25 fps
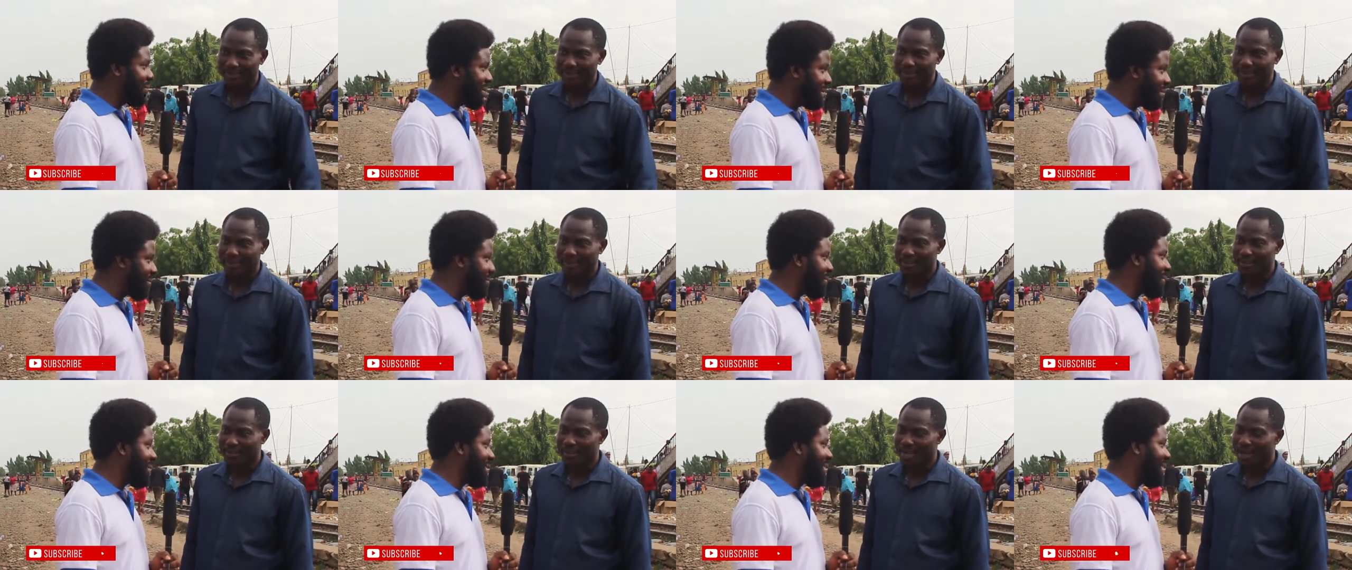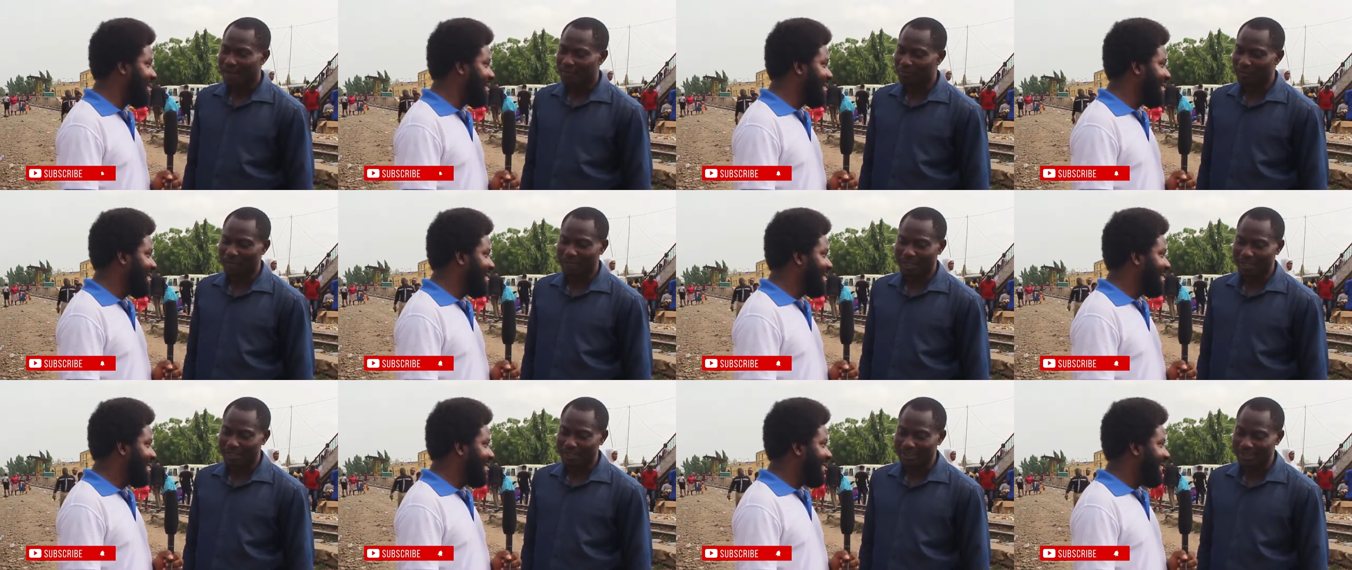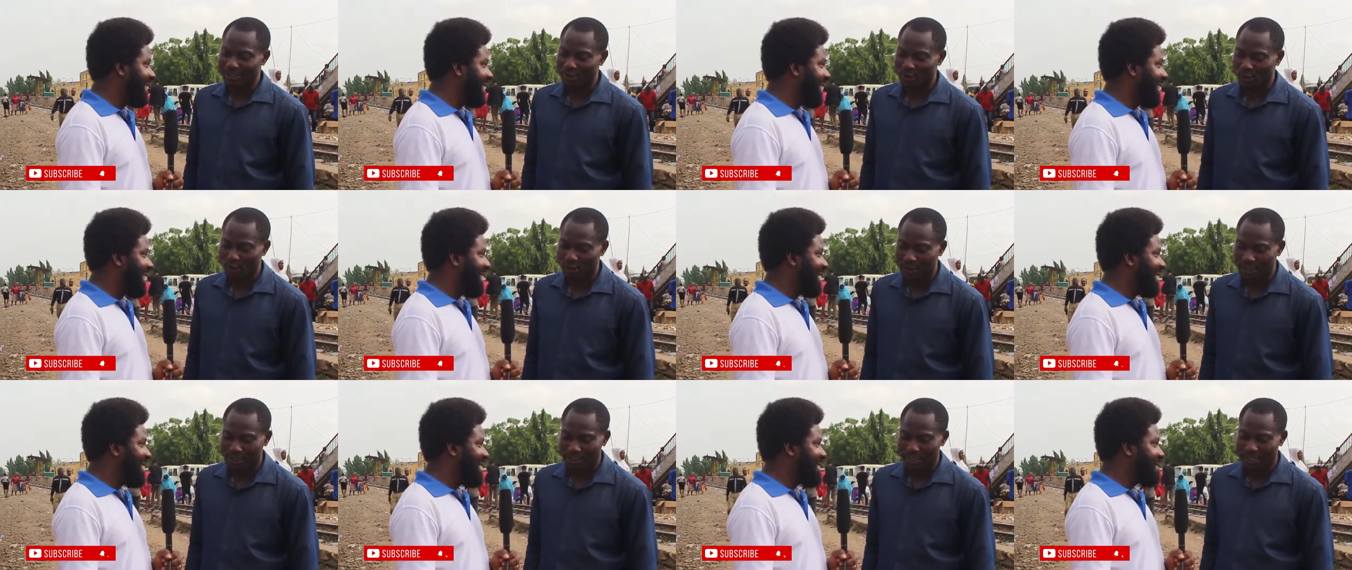Speaker 1: forty-four. I've not read
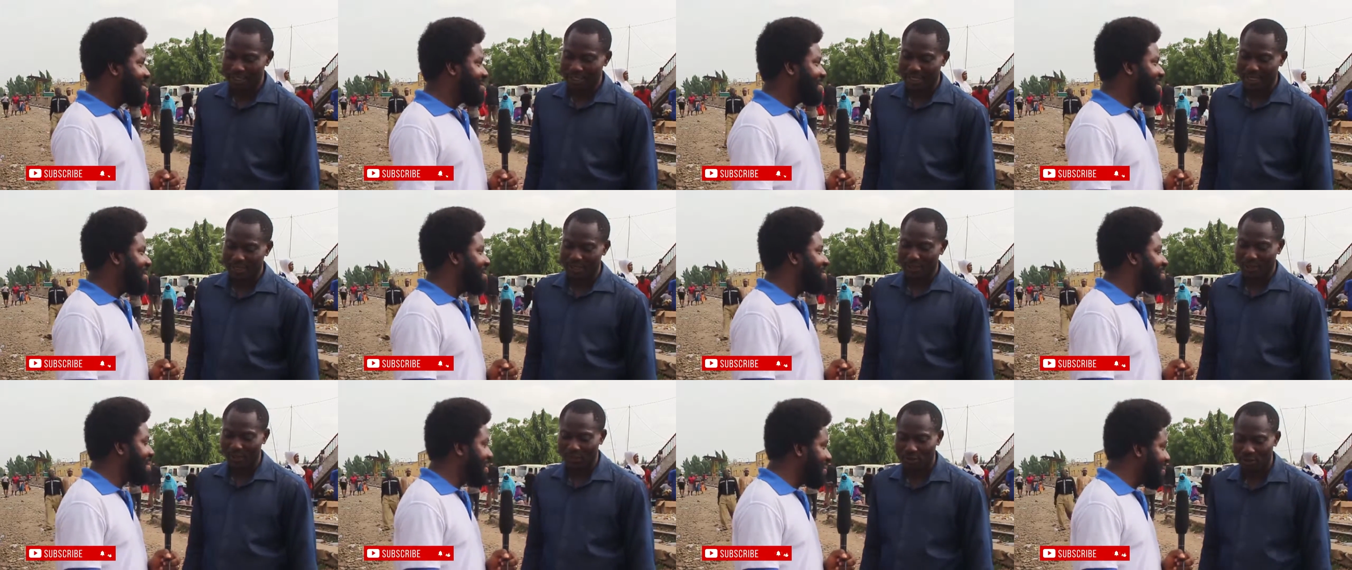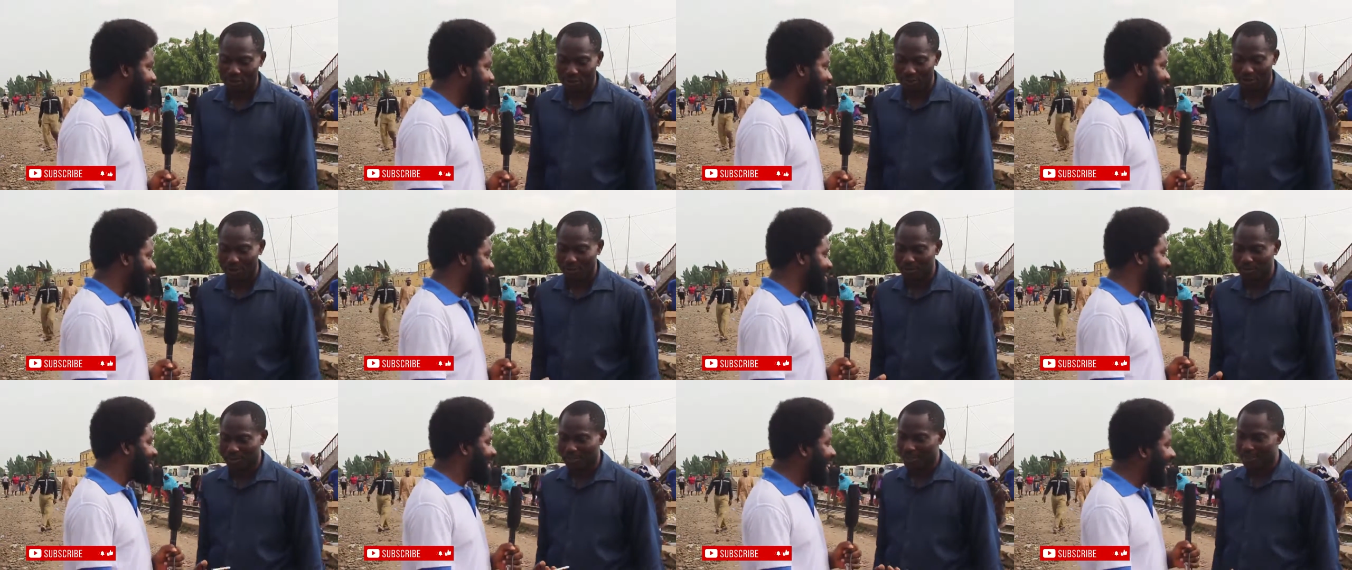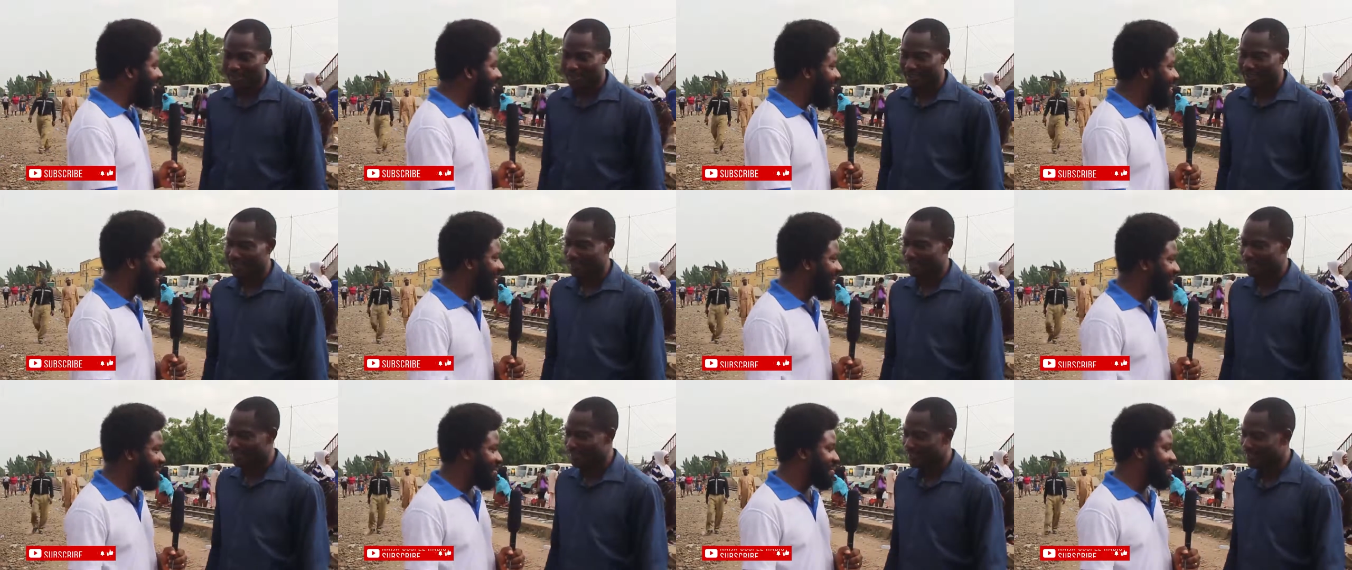such a thing like that before. So
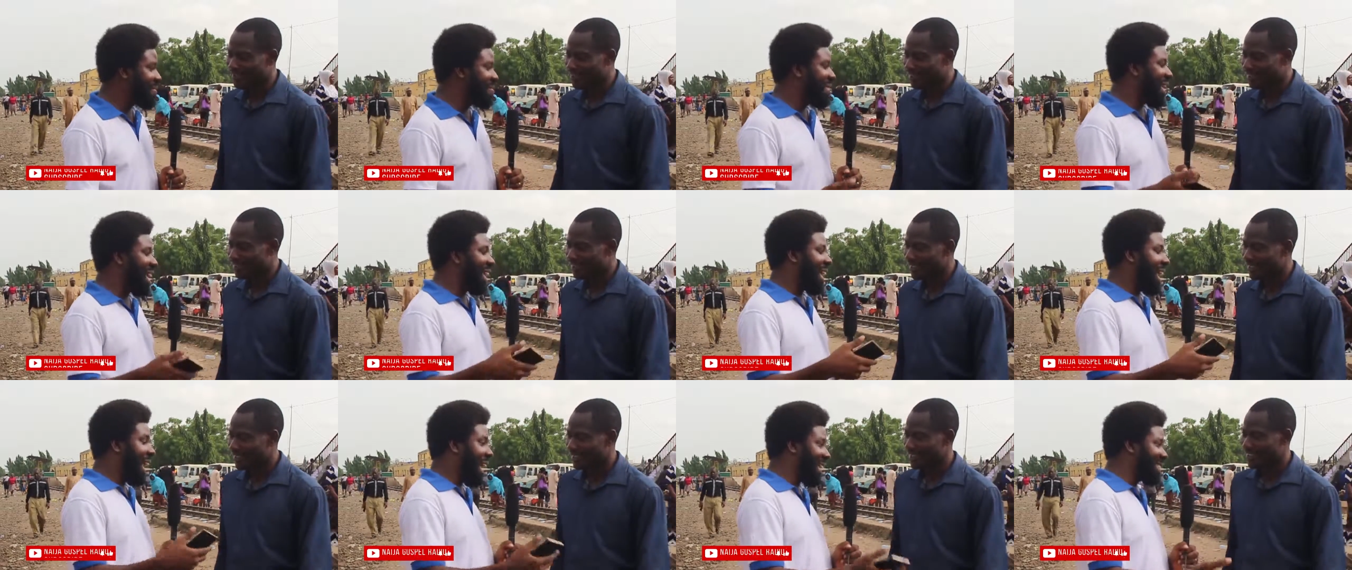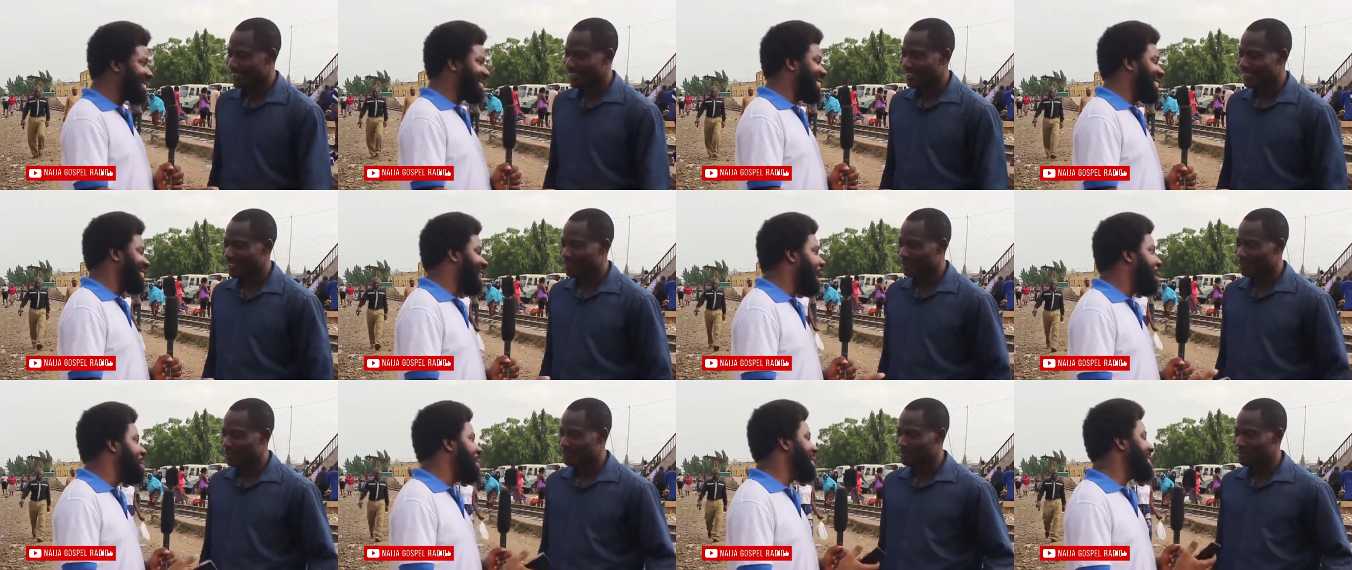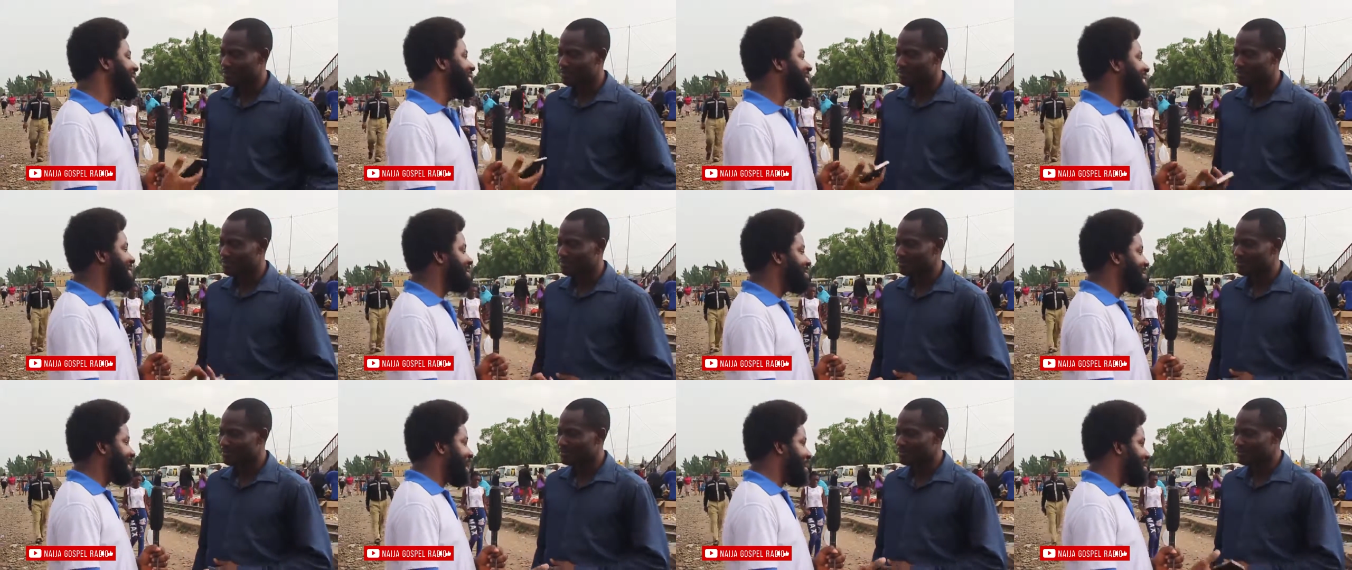now, if you are asked that how many
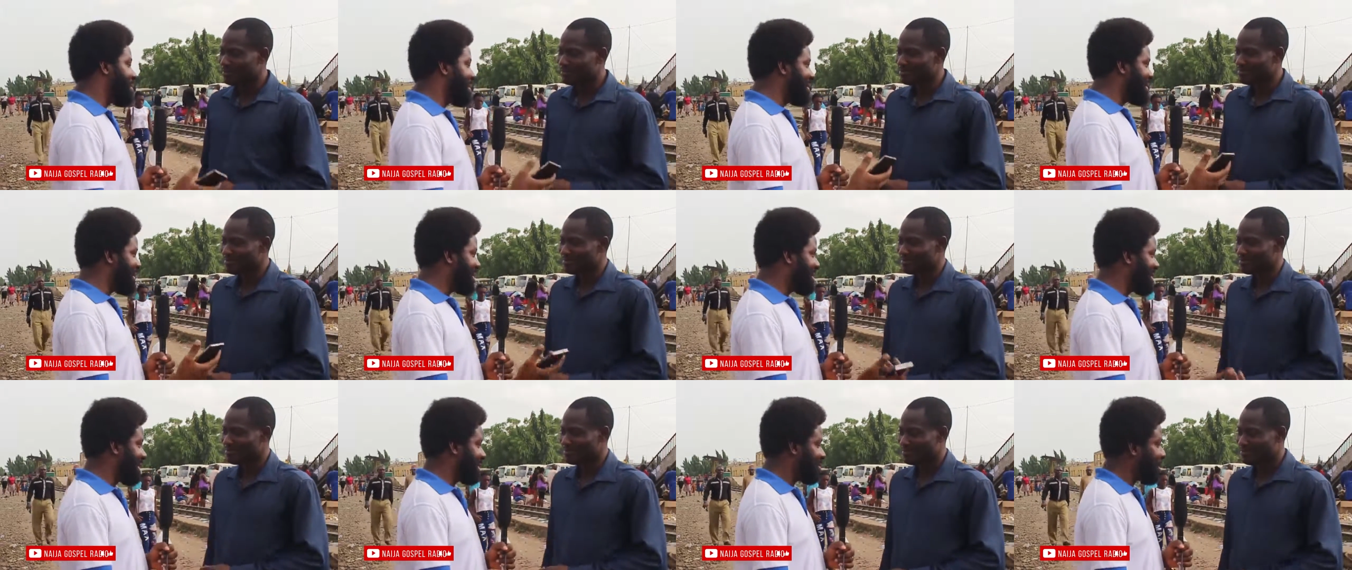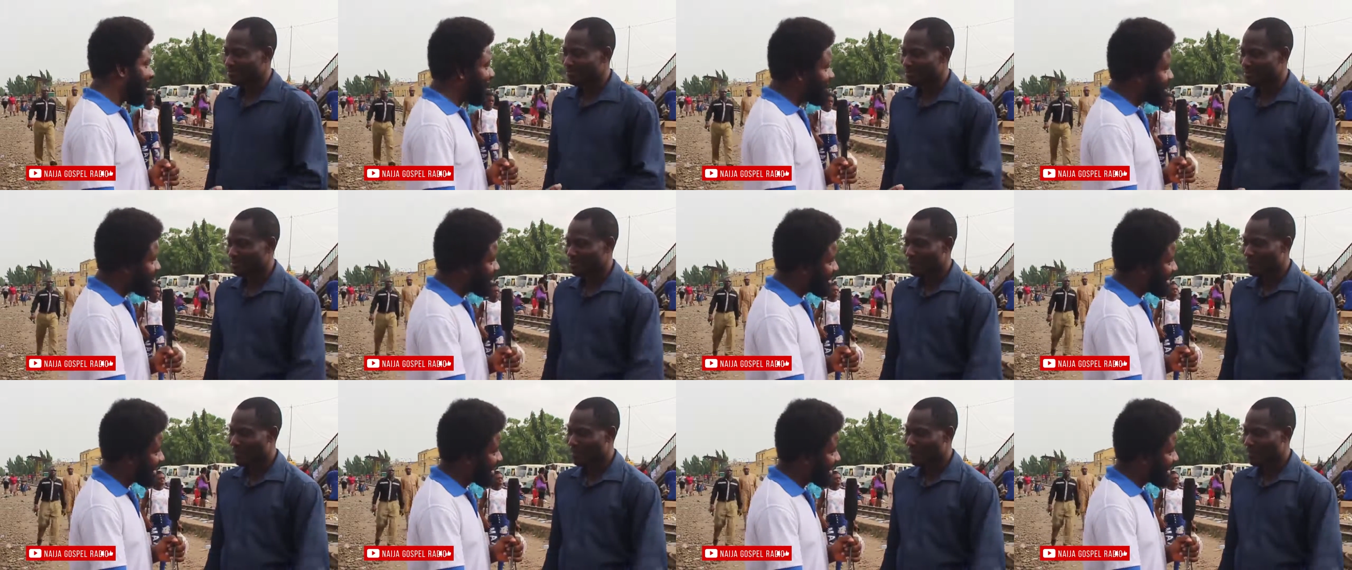thieves abused Jesus, what would you